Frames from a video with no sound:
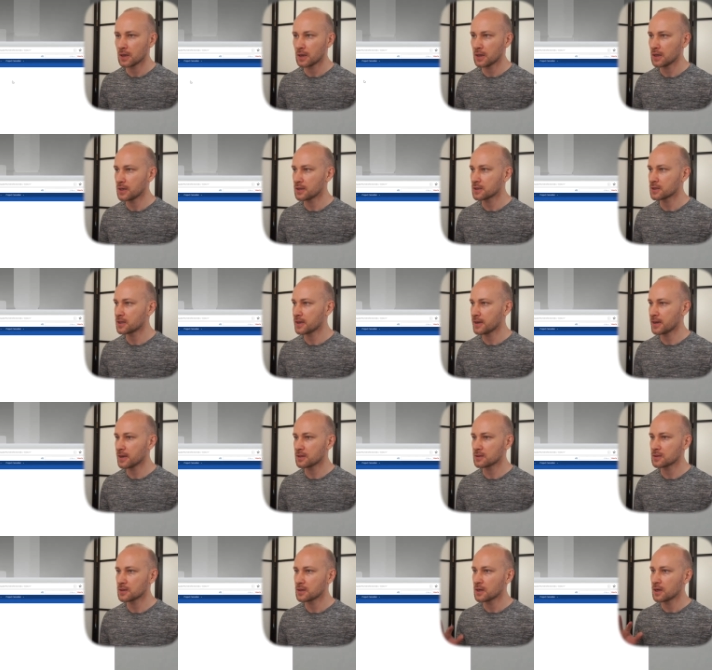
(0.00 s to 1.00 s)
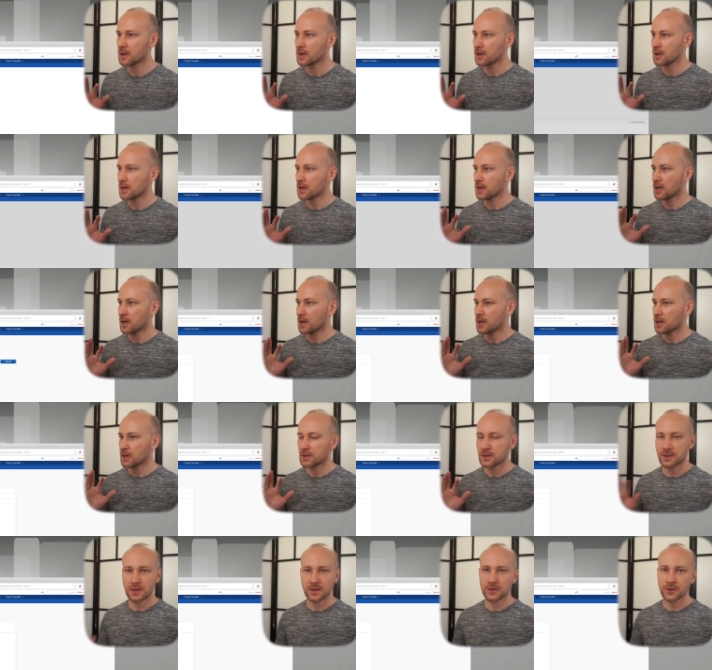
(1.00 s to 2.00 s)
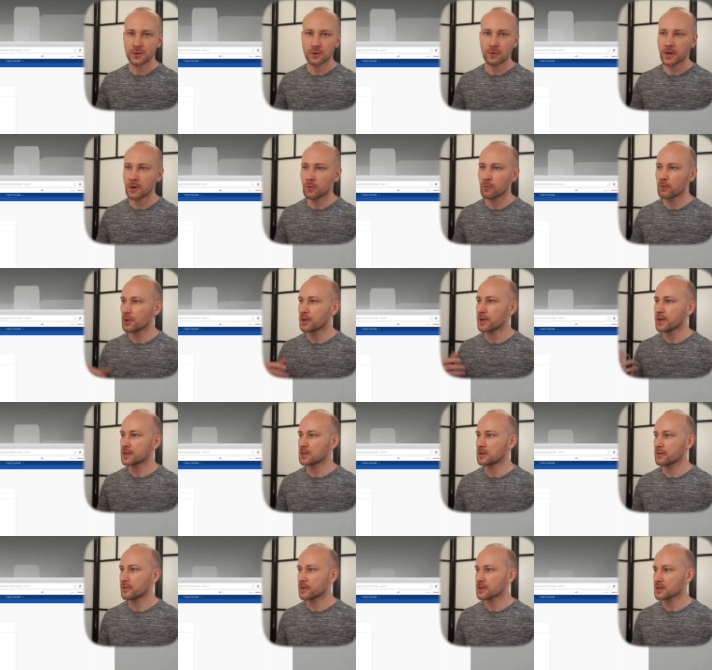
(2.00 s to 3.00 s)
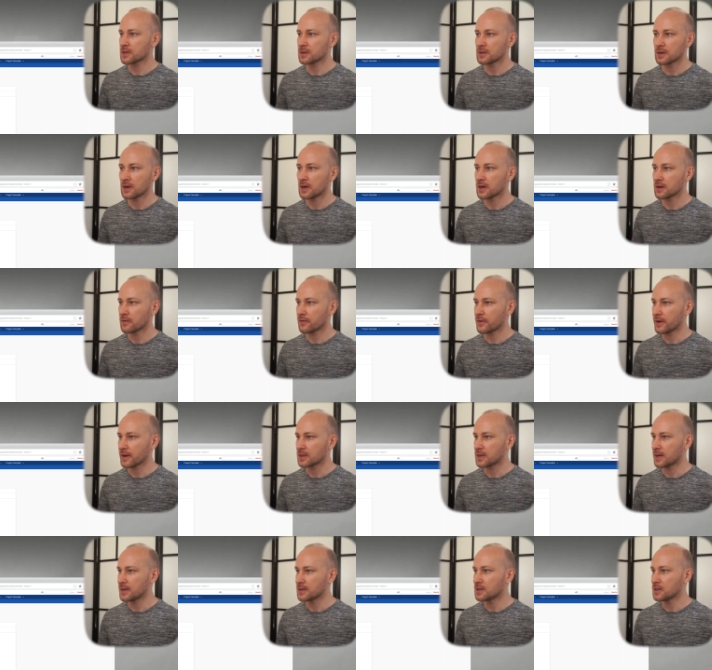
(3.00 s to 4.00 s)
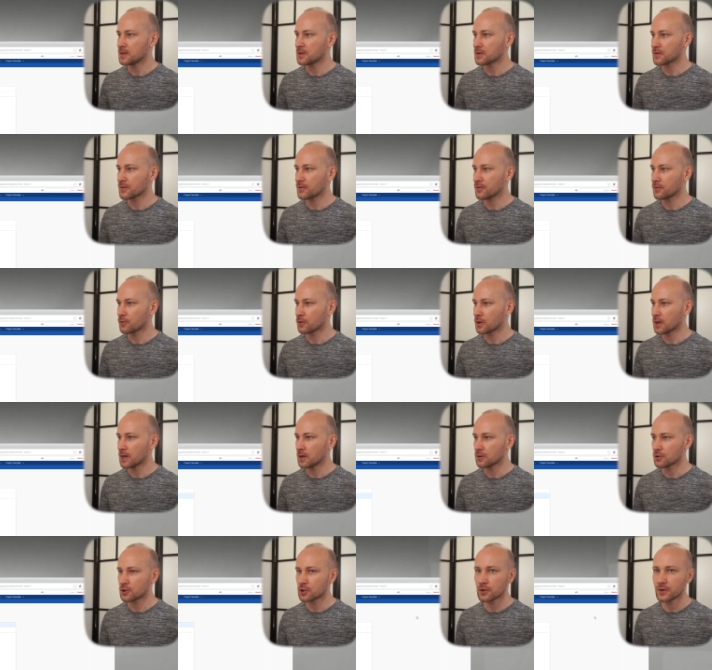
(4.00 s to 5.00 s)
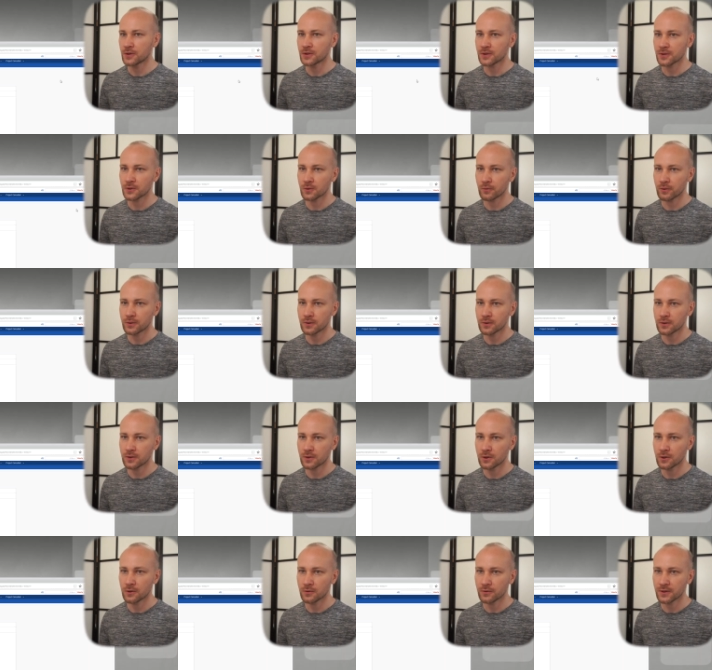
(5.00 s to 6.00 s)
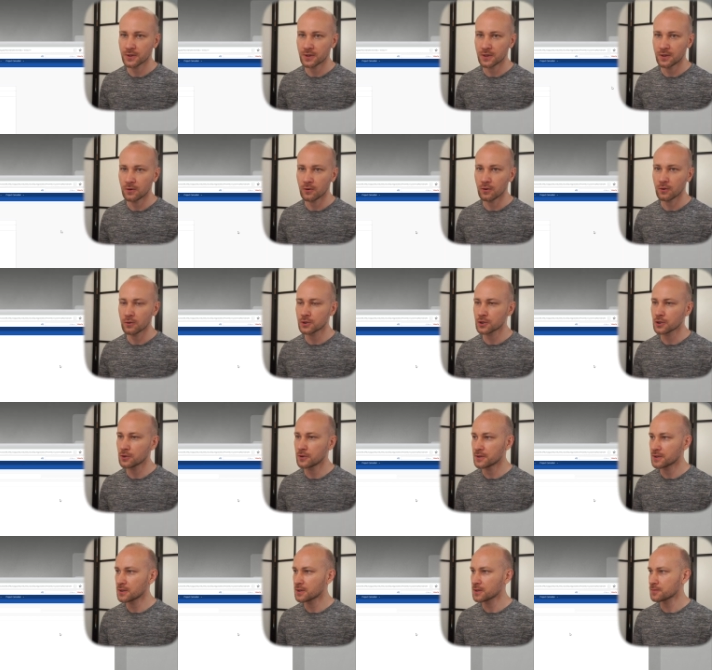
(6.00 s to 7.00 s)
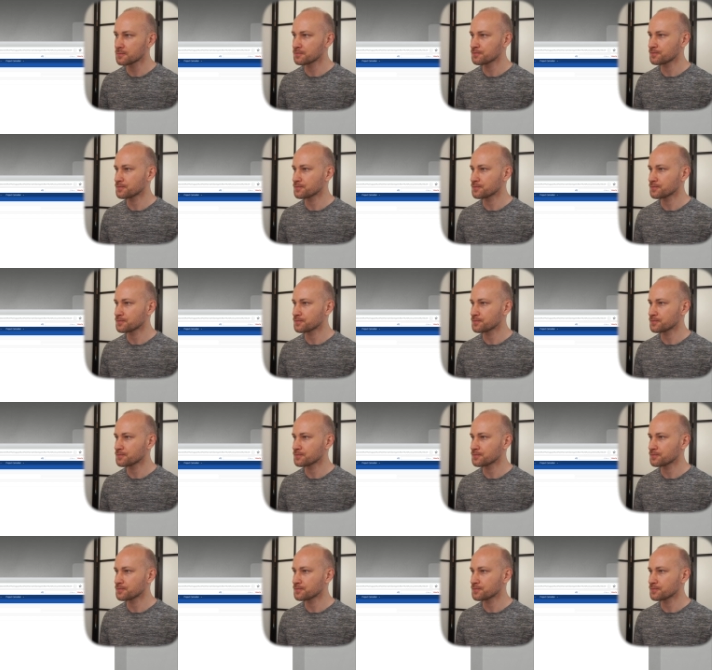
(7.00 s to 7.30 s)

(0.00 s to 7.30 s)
and then this U I will not give us an artifact I Ds for our choices. So we need to go see all choices,